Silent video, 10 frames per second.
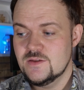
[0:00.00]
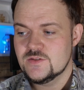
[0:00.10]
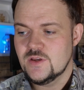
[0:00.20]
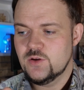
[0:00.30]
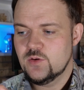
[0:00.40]

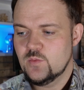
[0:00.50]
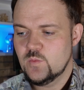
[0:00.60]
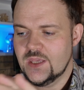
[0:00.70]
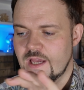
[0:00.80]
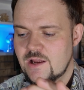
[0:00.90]
So
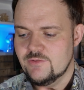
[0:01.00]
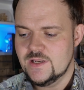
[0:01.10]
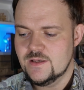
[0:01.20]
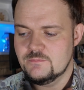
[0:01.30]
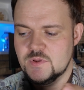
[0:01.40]
we
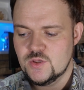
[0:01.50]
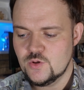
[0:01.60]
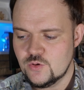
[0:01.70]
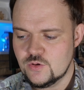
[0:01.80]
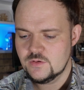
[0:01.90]
are in
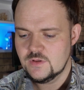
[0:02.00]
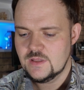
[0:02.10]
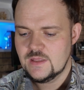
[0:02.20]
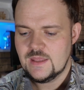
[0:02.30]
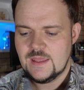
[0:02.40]

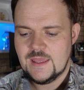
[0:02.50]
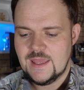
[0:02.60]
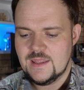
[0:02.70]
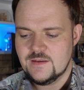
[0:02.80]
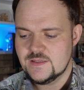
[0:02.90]
pure,
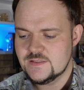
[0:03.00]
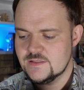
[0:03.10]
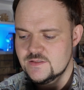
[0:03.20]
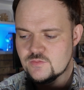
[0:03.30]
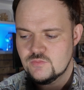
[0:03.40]
and
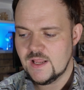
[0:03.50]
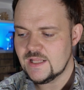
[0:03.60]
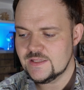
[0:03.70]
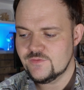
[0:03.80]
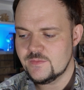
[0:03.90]
this is
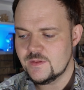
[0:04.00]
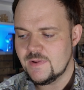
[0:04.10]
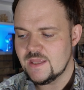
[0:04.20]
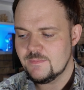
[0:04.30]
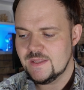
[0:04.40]
directly from
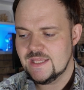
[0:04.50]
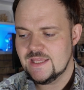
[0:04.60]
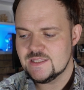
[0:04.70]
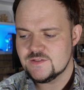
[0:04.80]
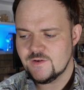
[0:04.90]
the Mic Mini.